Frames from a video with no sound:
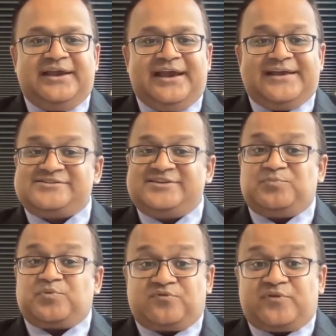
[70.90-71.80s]

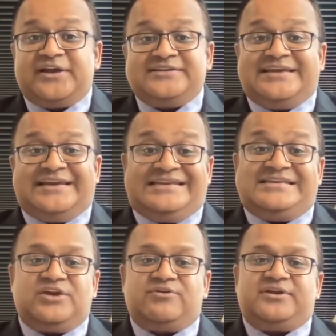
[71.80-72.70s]
STL provides
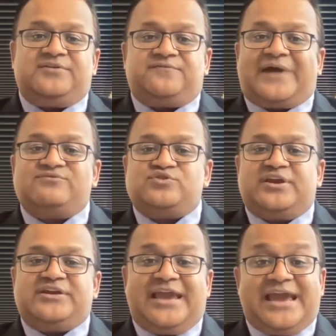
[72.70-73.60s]
integrated
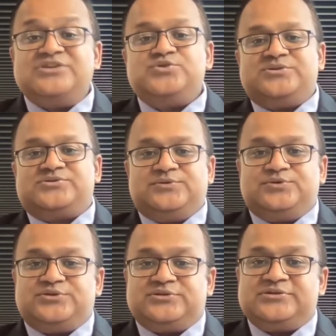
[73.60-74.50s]
5G-ready end-to-end
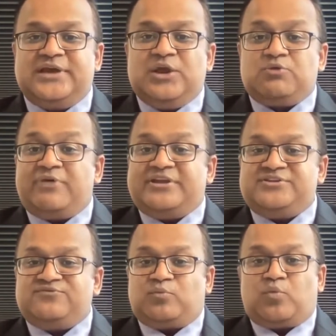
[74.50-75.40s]
solutions
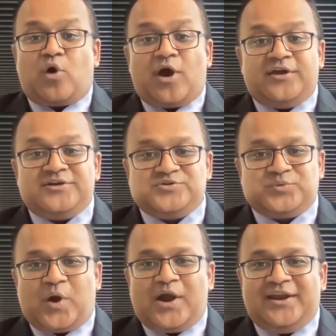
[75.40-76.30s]
ranging from wired to
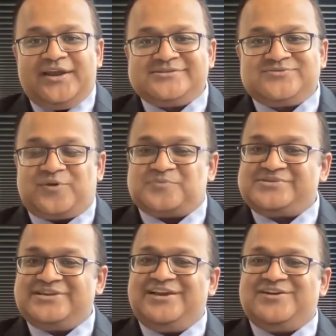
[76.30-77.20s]
wireless, from
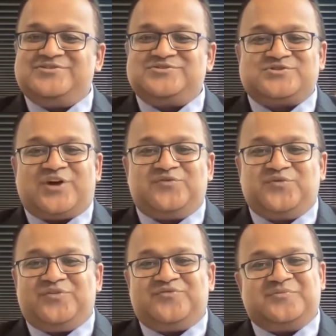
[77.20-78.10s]
silicon to
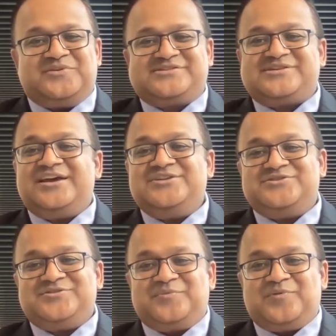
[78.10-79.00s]
software, from design to
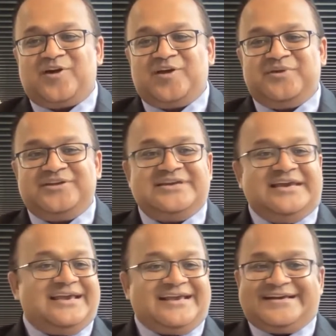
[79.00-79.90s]
deployment,
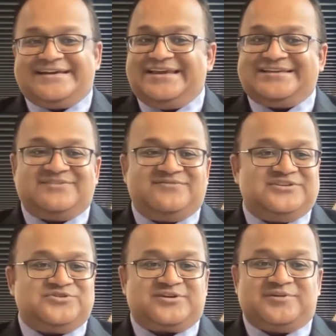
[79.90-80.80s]

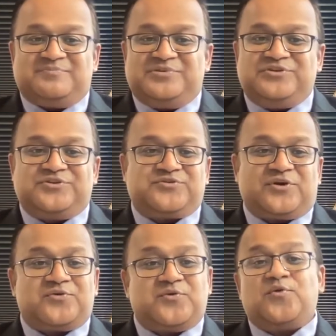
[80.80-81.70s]
connectivity to compute through our
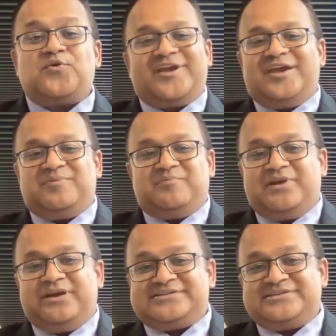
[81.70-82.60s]
core
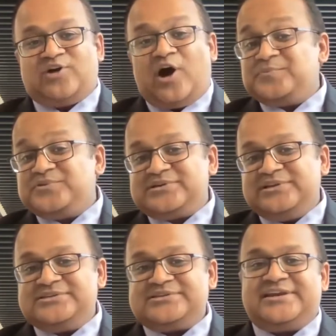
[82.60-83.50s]
capabilities in optical
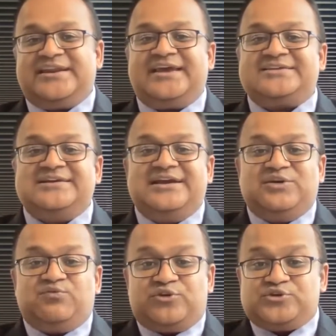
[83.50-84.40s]
interconnect,
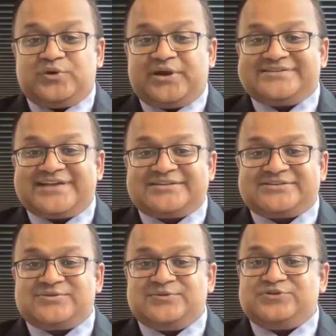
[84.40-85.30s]
virtualized
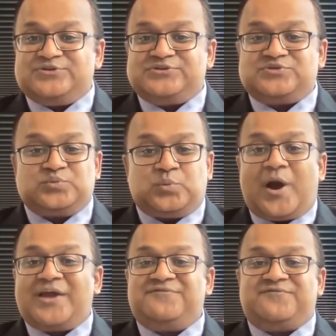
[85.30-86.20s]
access solutions,
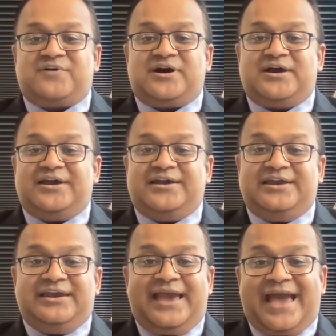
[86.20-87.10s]
Wi-Fi,
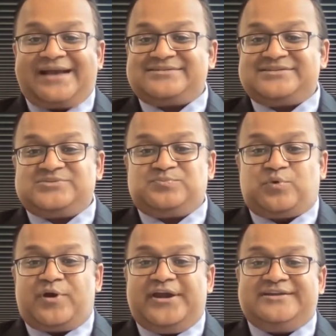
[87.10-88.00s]
access
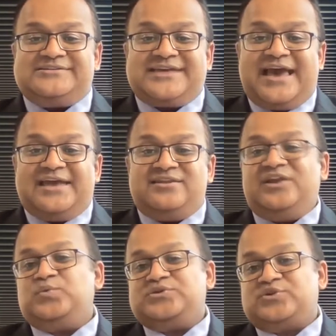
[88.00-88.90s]
points, and
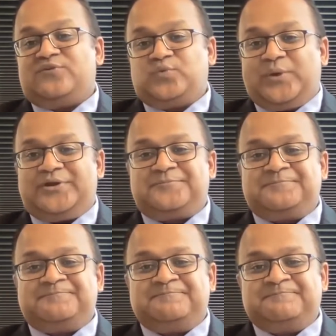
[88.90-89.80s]
network software.
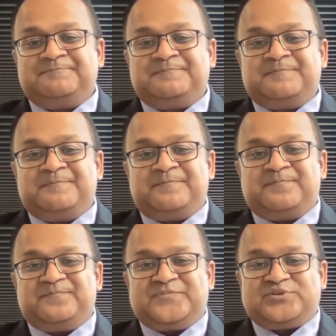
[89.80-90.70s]

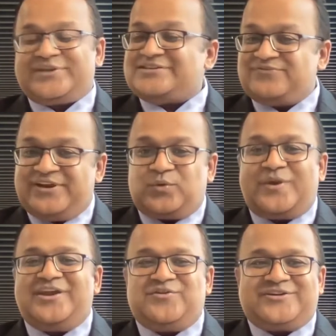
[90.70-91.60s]
So that's a very
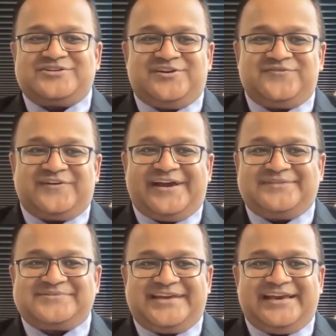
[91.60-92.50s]
quick introduction of
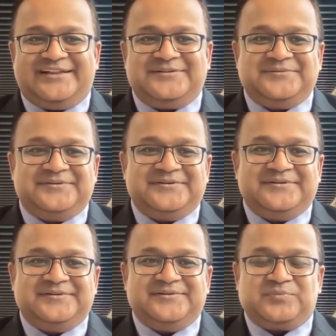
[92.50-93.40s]
STL,
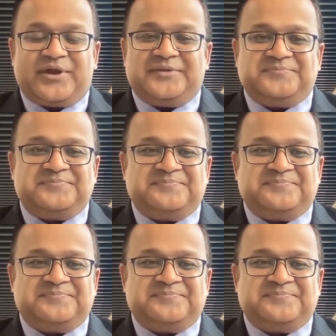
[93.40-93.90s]
Brian.